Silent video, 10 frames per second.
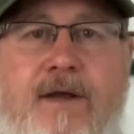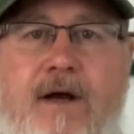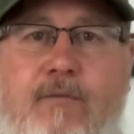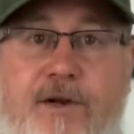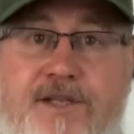
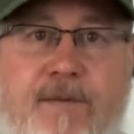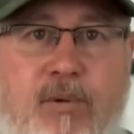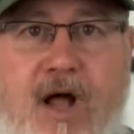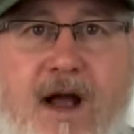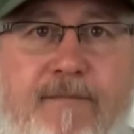
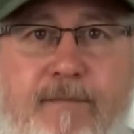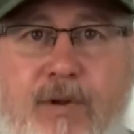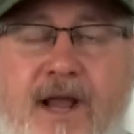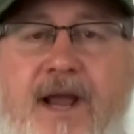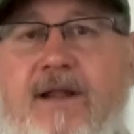resupply
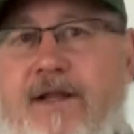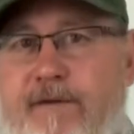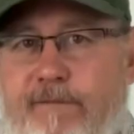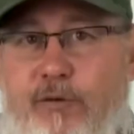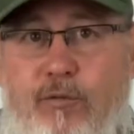plan, like
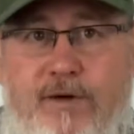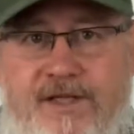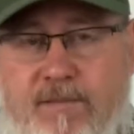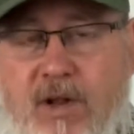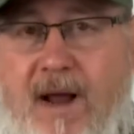the food
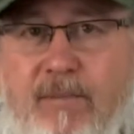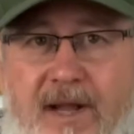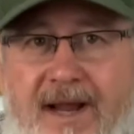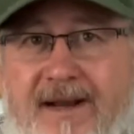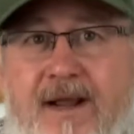resupply
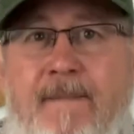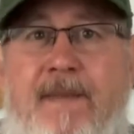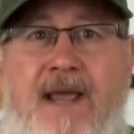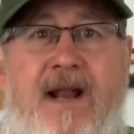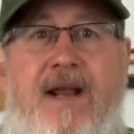plan.
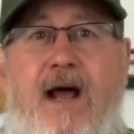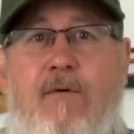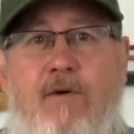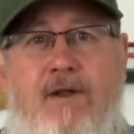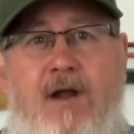And I
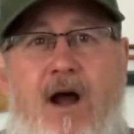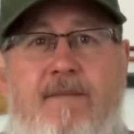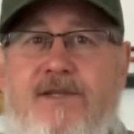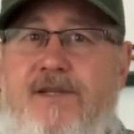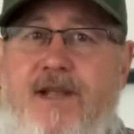got one of the
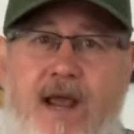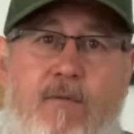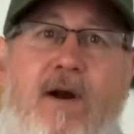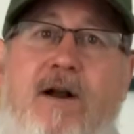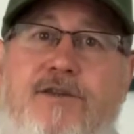comments that said, hey,
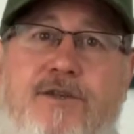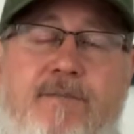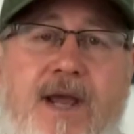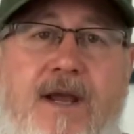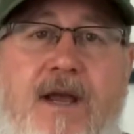why don't you
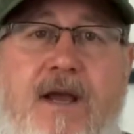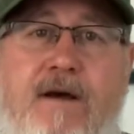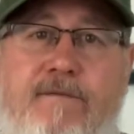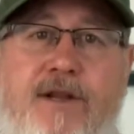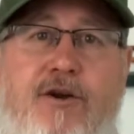make
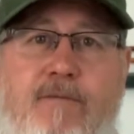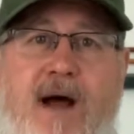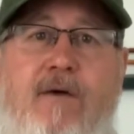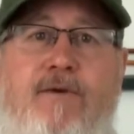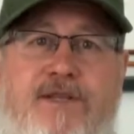a video
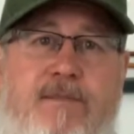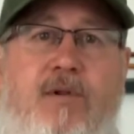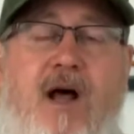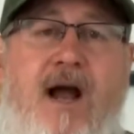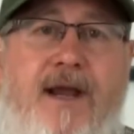about
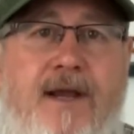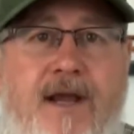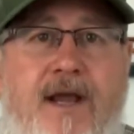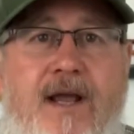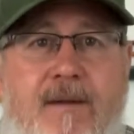resupplying?
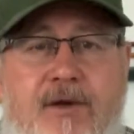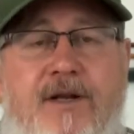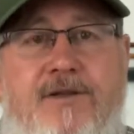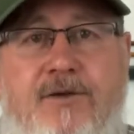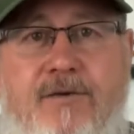And I'm
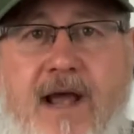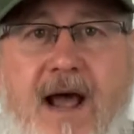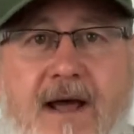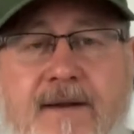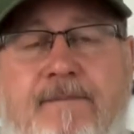gonna do
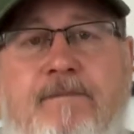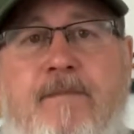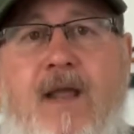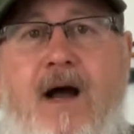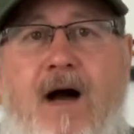that.
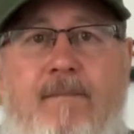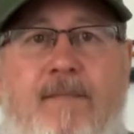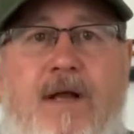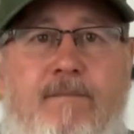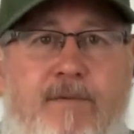
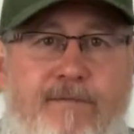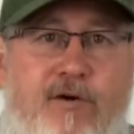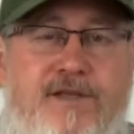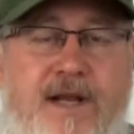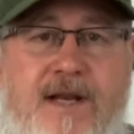But
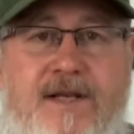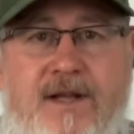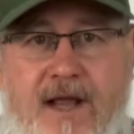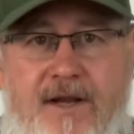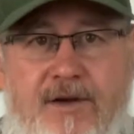first I need
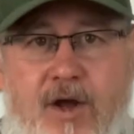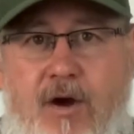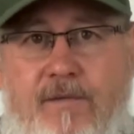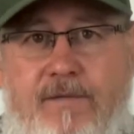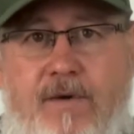to let you
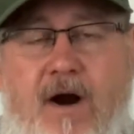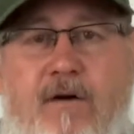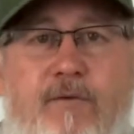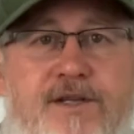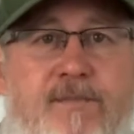know,
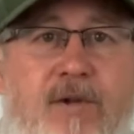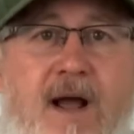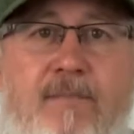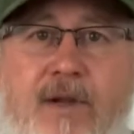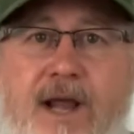our
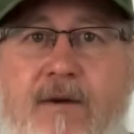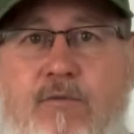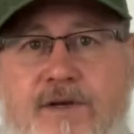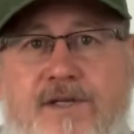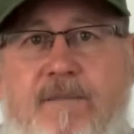resupply plan
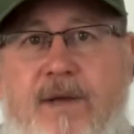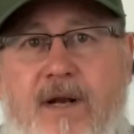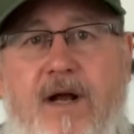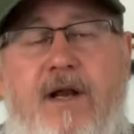was a bit